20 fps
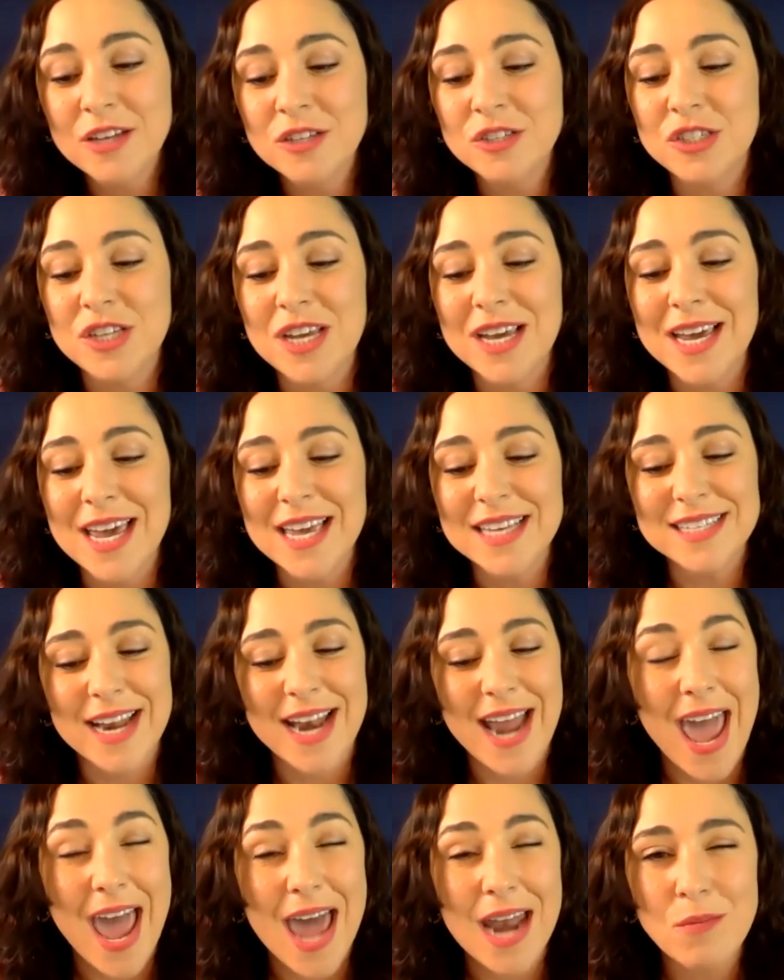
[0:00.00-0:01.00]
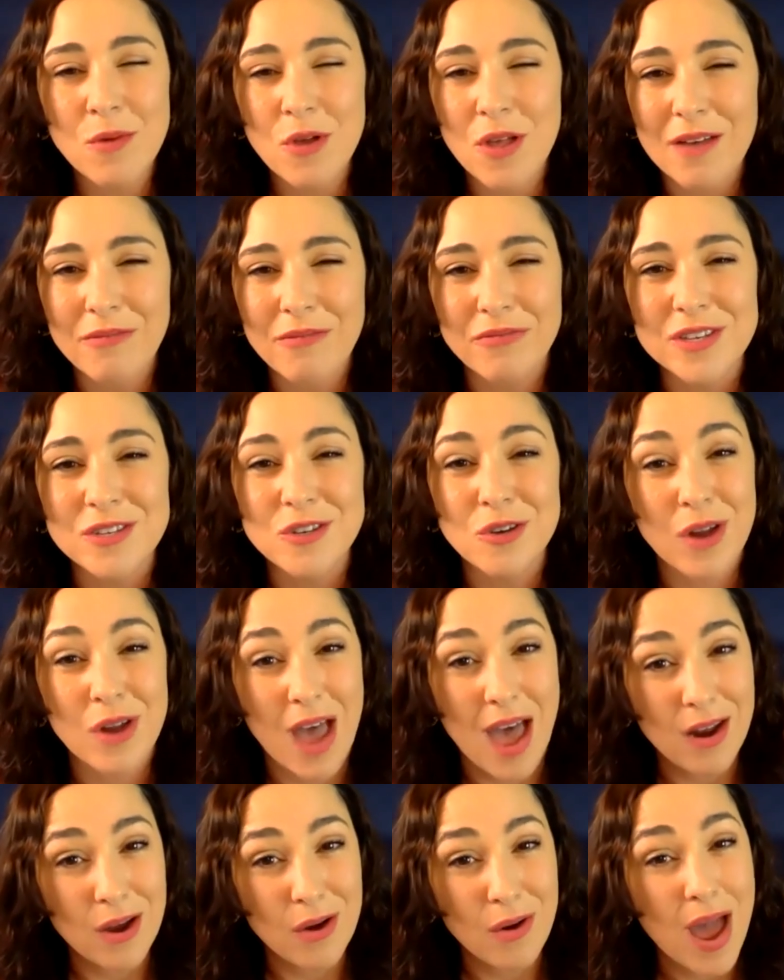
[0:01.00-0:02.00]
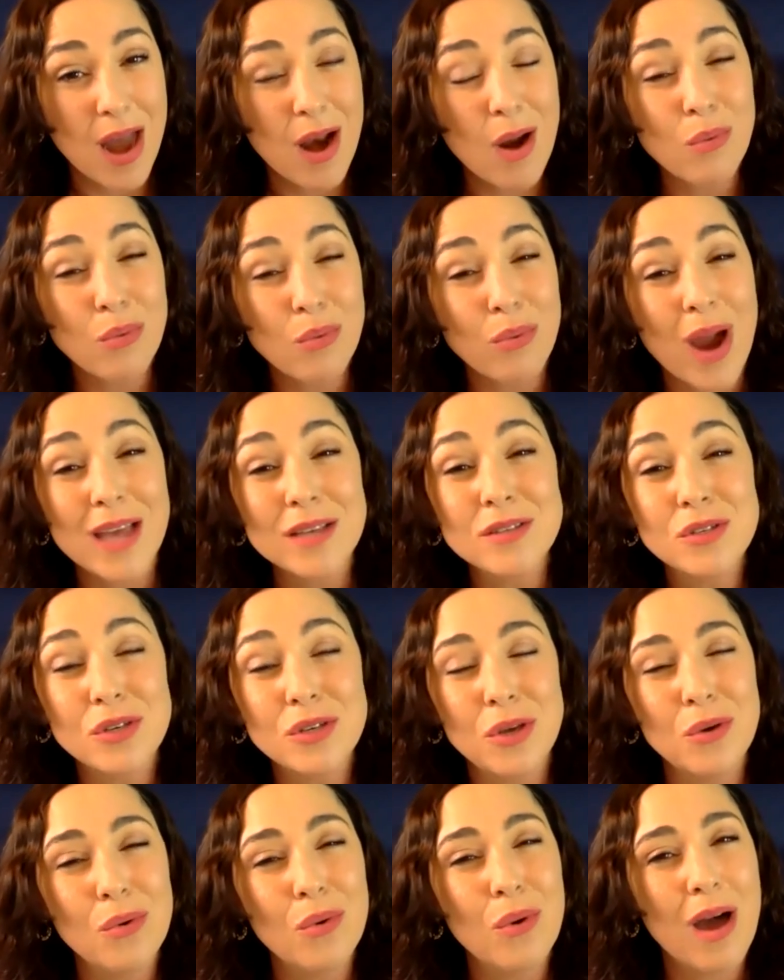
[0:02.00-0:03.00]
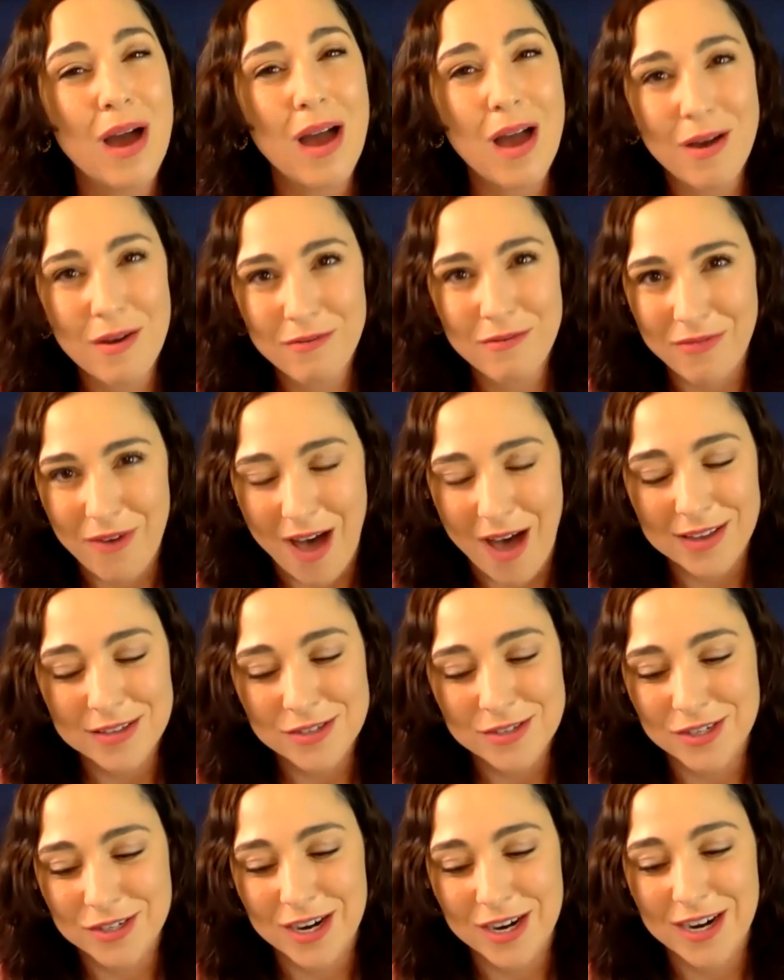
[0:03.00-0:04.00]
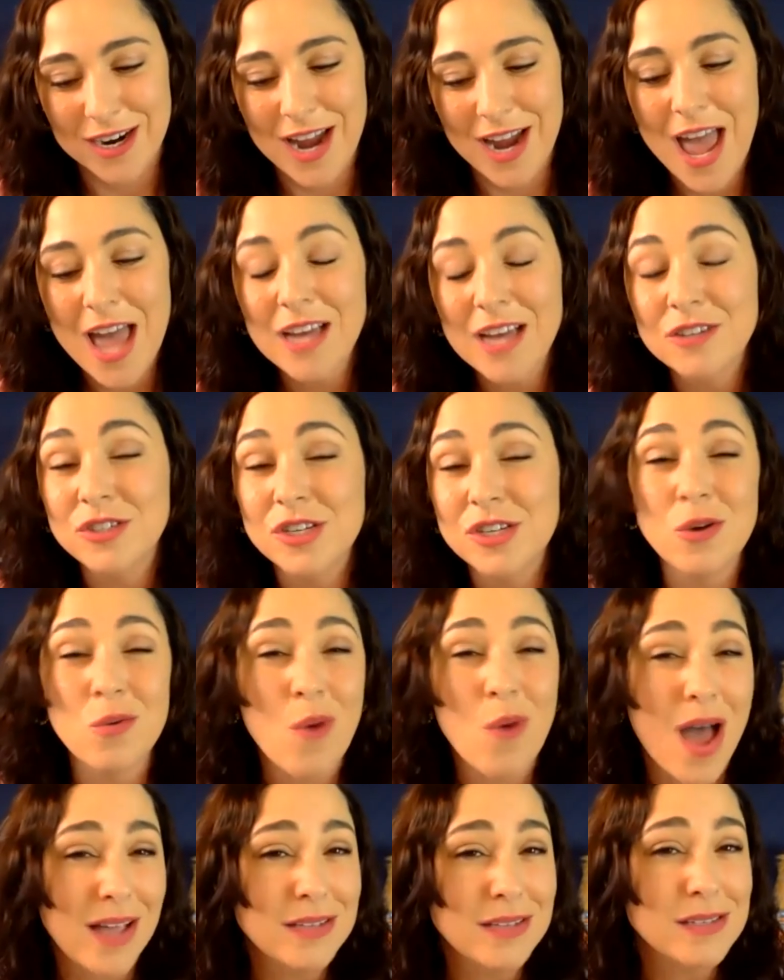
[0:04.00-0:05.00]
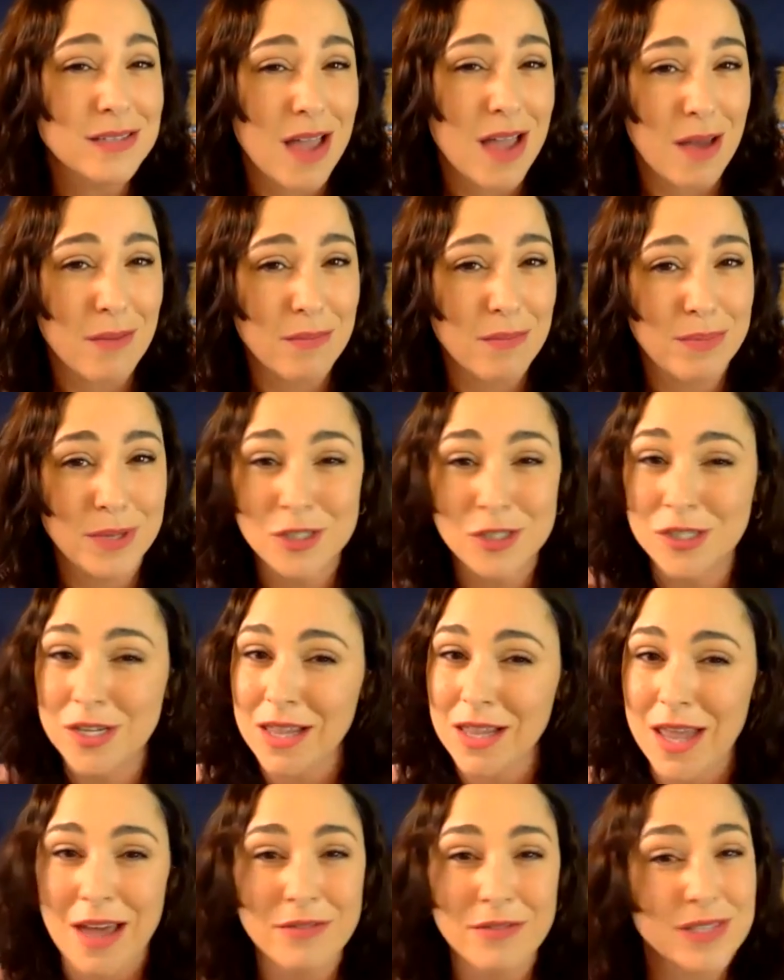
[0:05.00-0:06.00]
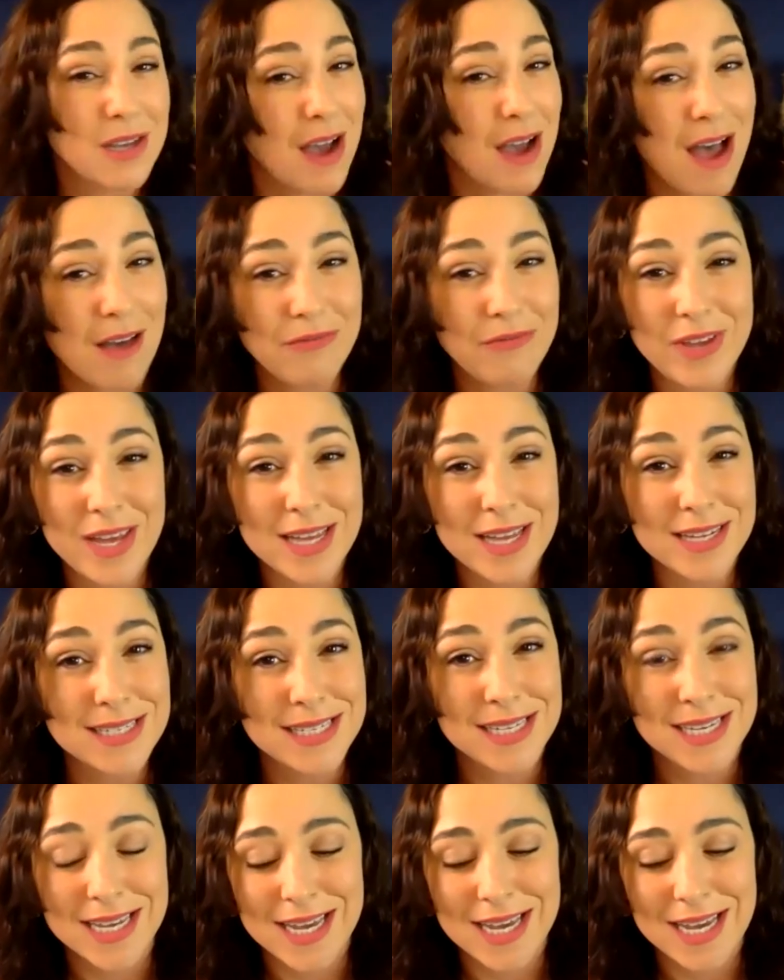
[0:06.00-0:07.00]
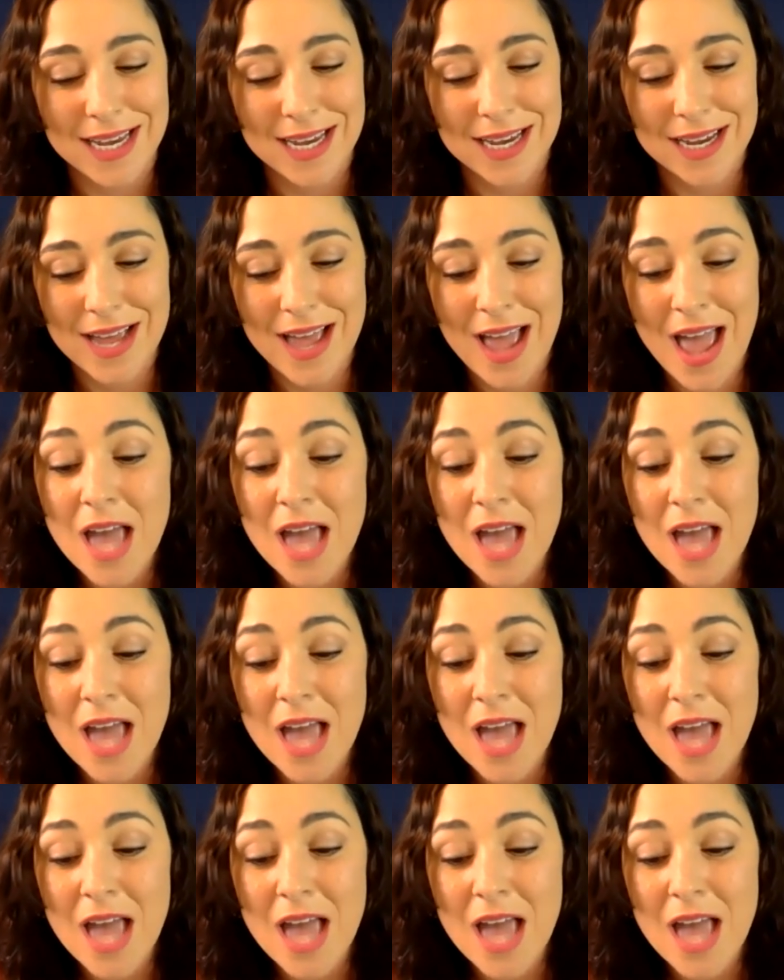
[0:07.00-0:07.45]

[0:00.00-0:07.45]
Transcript: She is an animal aficionado and a rescue foster. She's a wine snob, but she loves coffee and tea.